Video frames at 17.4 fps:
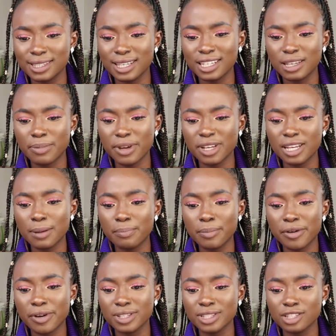A dependent
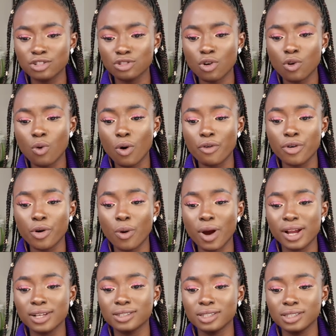parent is not
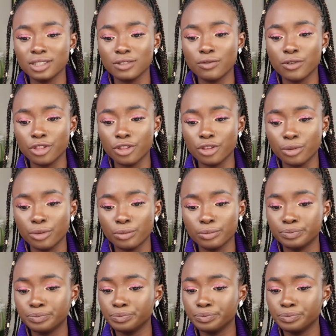required to live with you.